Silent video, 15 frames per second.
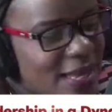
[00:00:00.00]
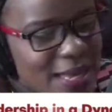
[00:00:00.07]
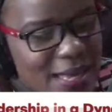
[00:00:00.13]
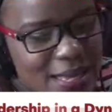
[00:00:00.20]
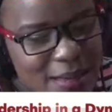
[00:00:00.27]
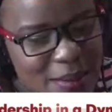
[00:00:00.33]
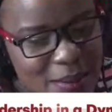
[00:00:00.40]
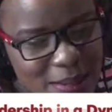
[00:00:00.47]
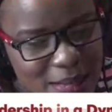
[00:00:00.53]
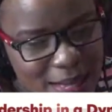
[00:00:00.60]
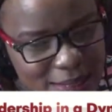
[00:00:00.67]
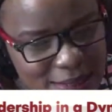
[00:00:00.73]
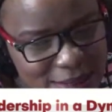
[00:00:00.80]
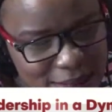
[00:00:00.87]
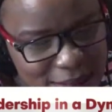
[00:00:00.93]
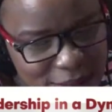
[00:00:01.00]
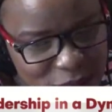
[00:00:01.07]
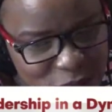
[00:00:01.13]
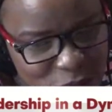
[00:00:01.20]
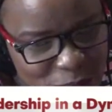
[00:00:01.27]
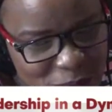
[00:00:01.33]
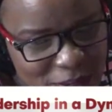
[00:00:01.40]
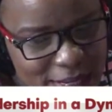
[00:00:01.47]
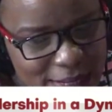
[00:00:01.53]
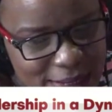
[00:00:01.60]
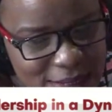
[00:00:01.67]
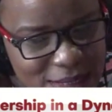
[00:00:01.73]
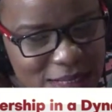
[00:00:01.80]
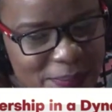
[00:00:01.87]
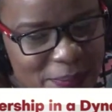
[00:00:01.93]
Uh, excellent topic
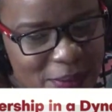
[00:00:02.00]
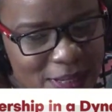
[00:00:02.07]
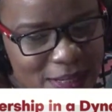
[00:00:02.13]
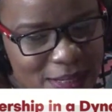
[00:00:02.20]
leadership in a